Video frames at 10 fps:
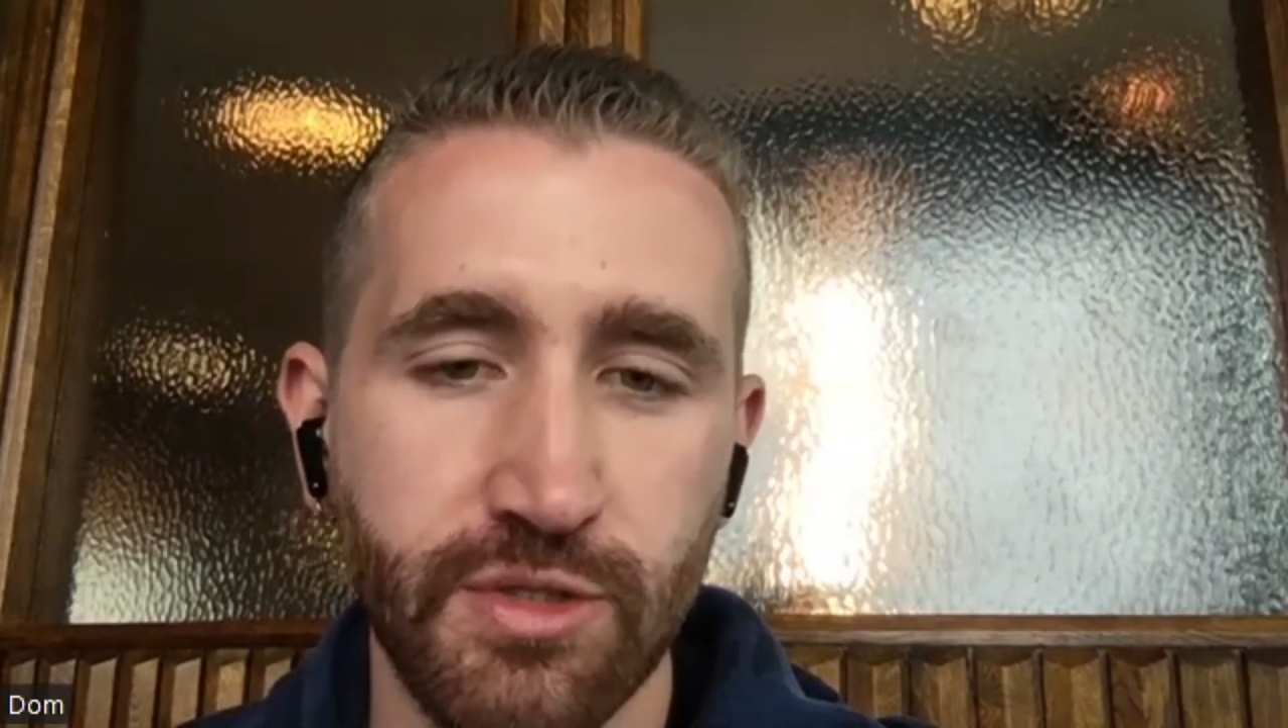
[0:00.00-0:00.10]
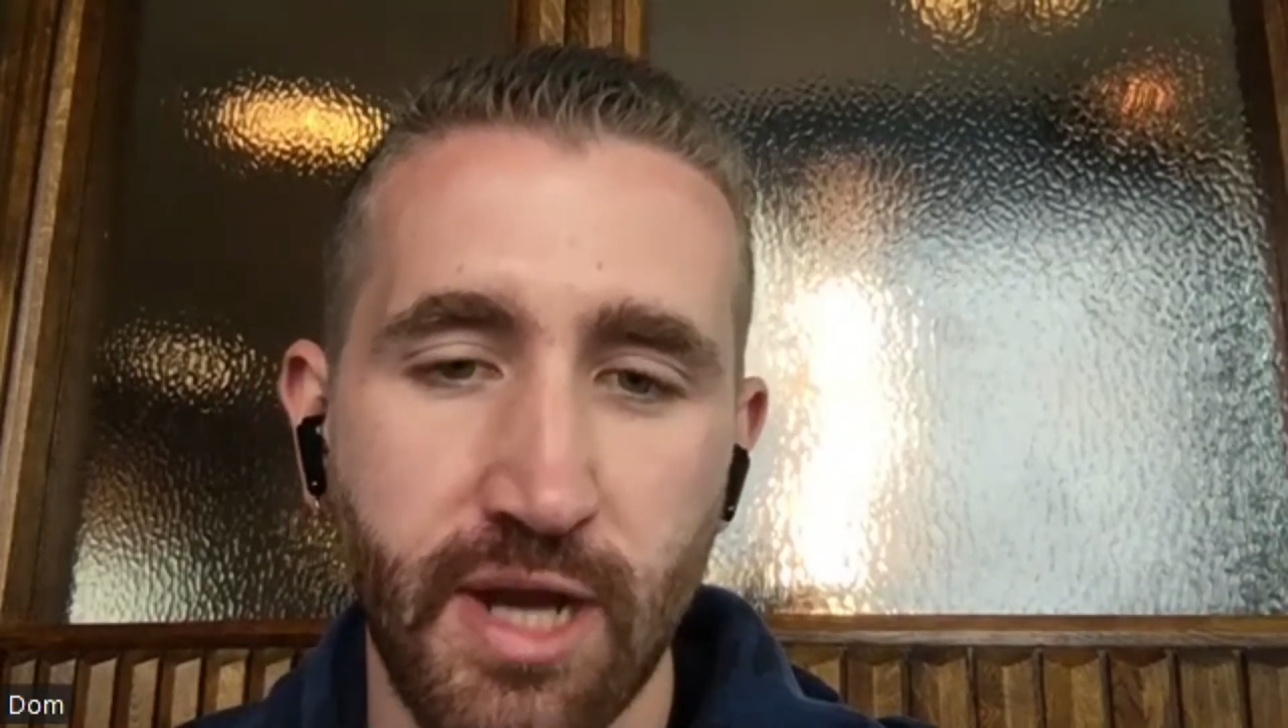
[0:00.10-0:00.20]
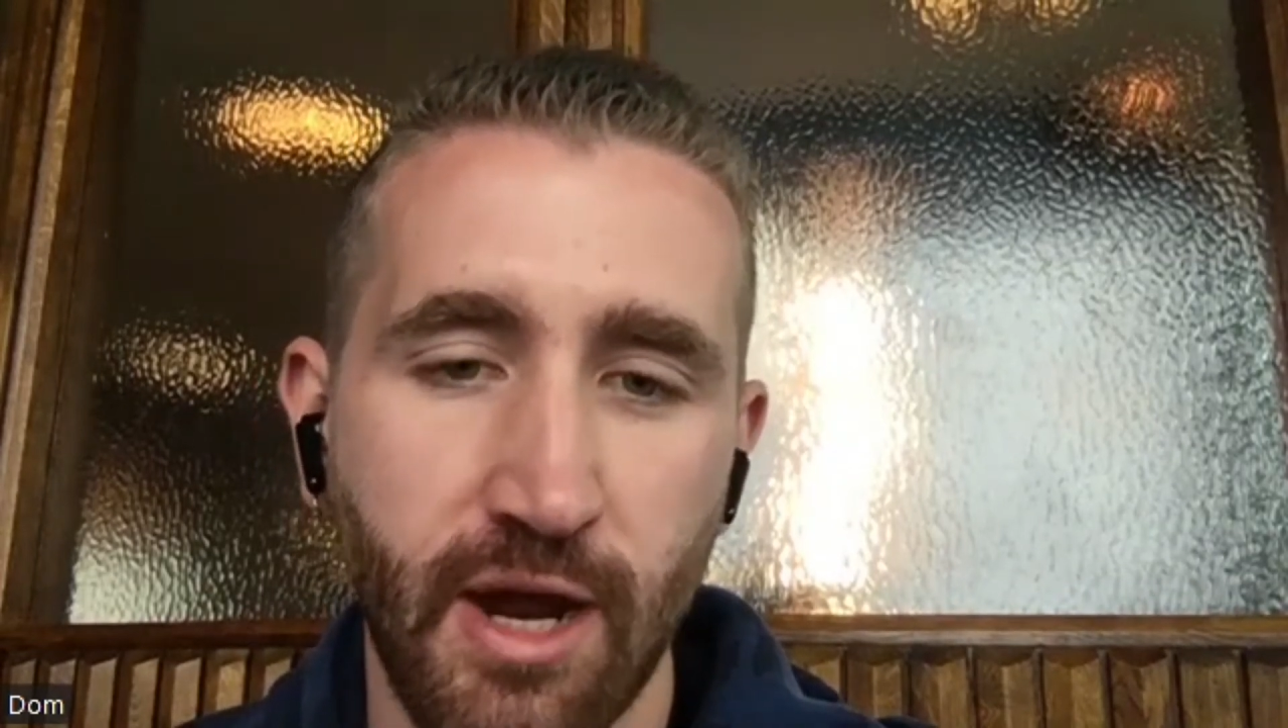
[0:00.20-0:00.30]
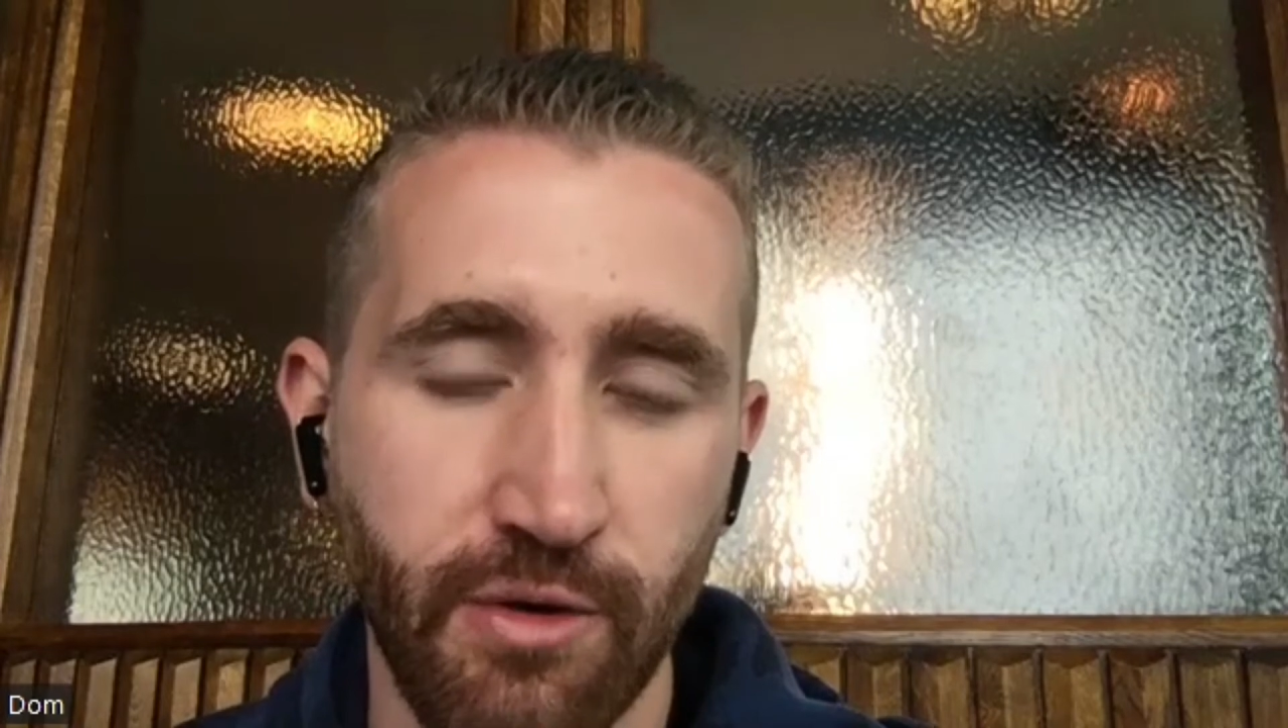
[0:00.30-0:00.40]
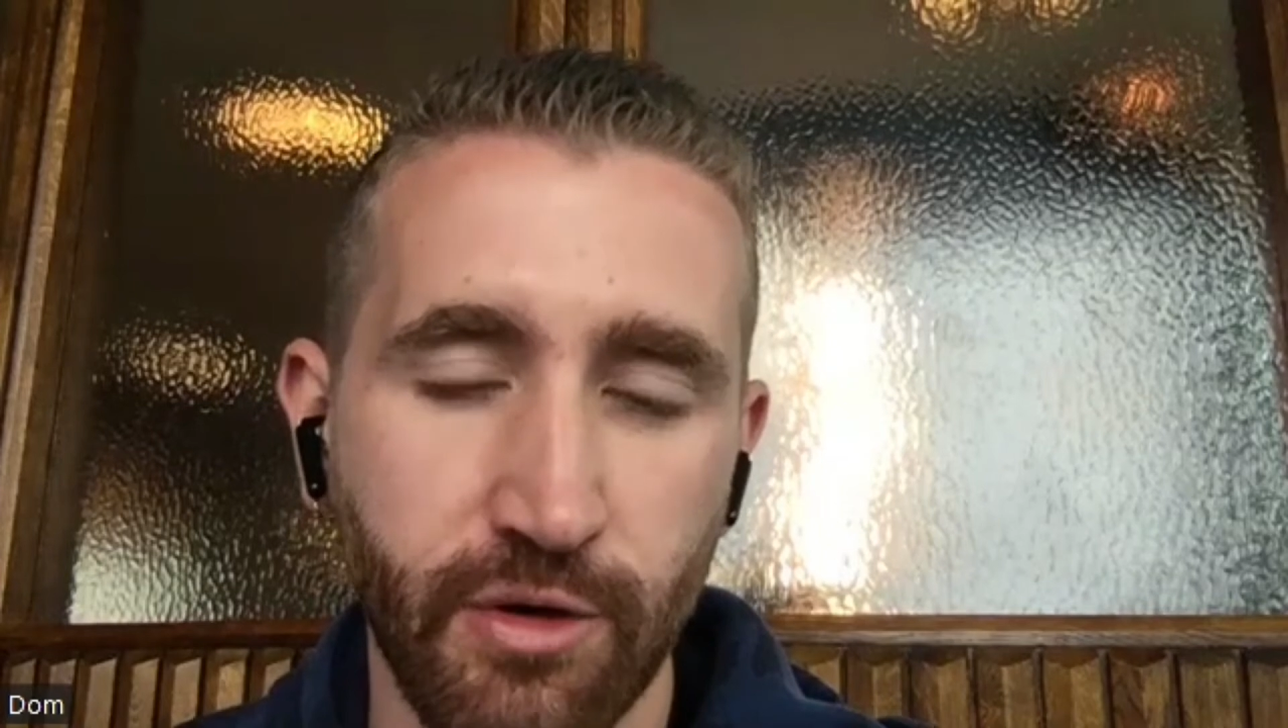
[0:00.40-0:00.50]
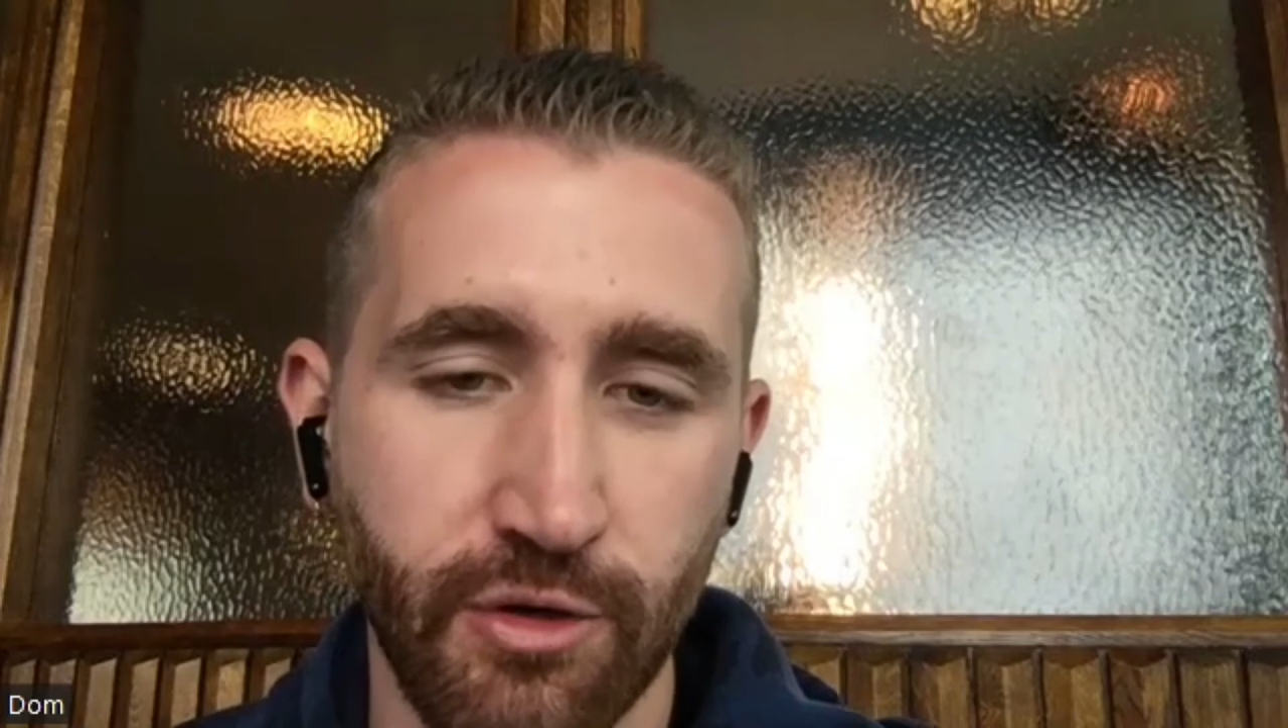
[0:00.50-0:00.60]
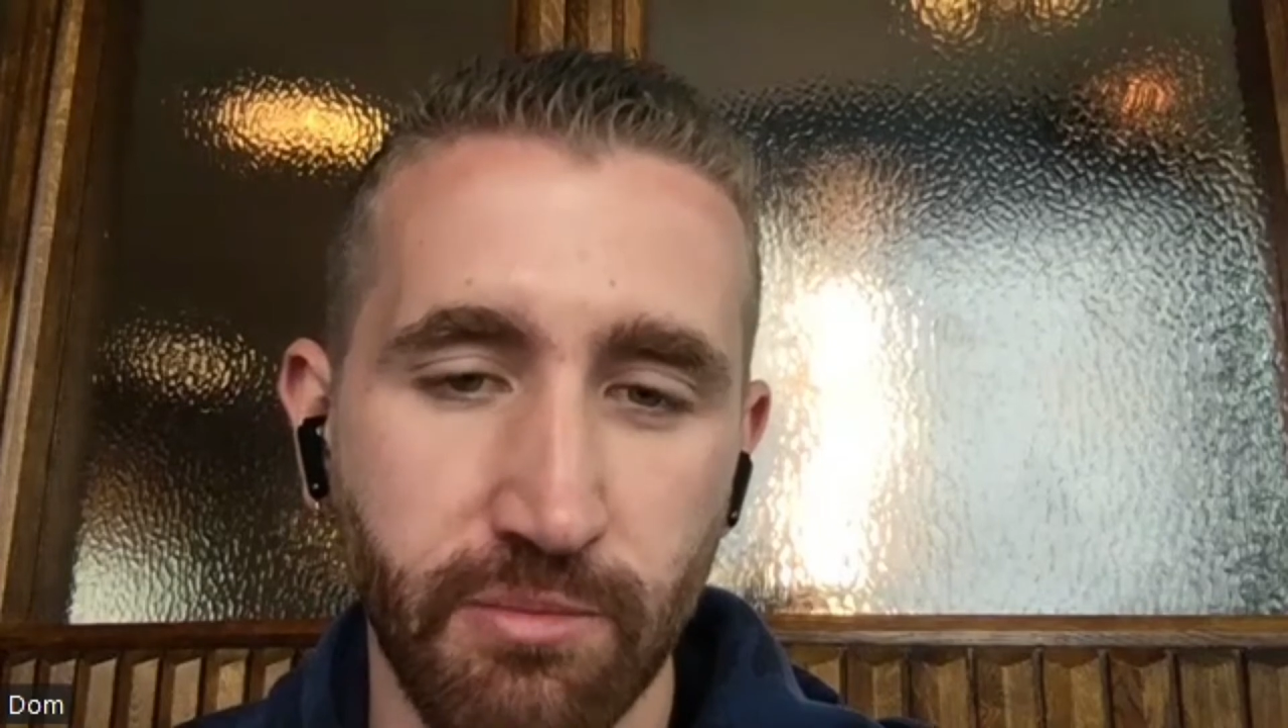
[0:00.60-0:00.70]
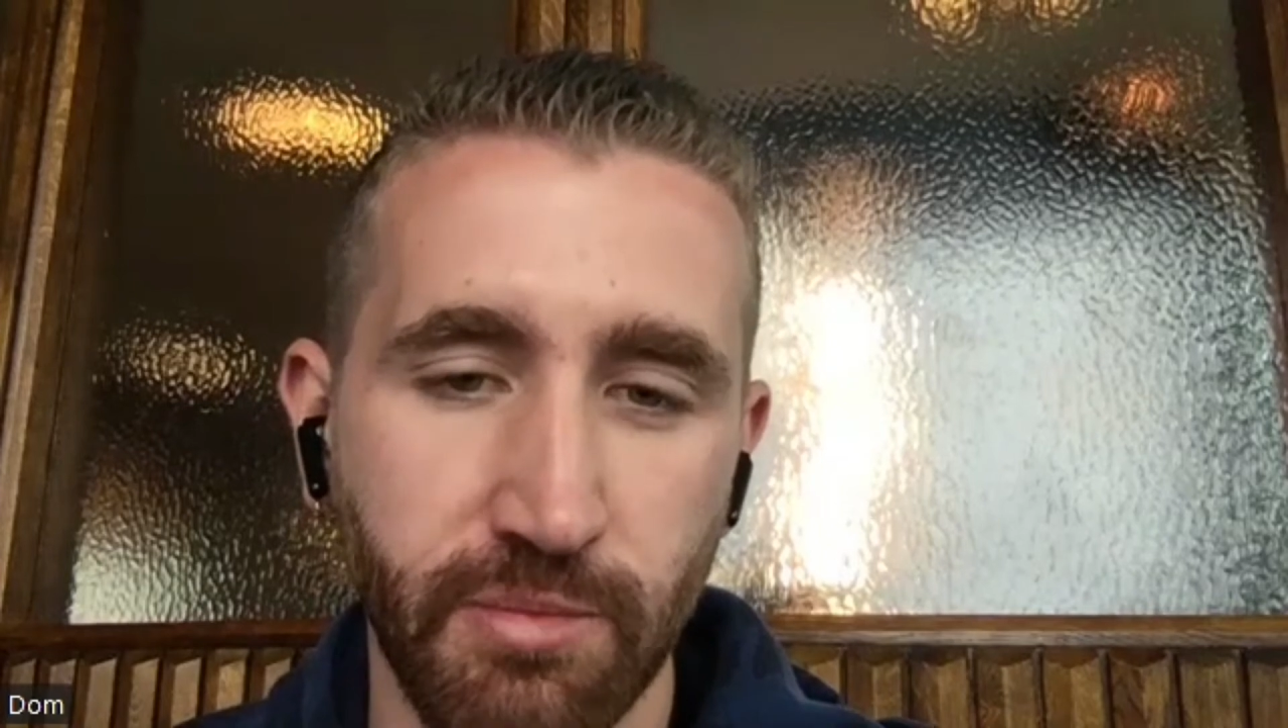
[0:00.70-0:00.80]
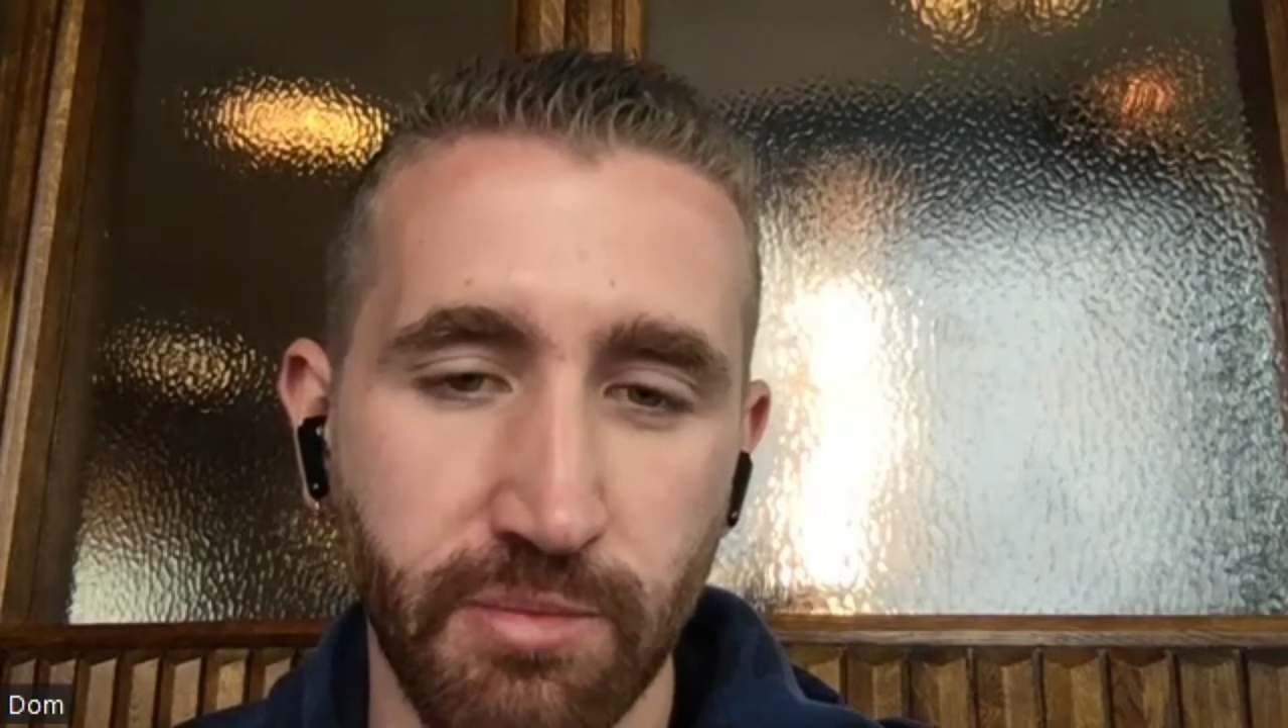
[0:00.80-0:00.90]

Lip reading: and how it could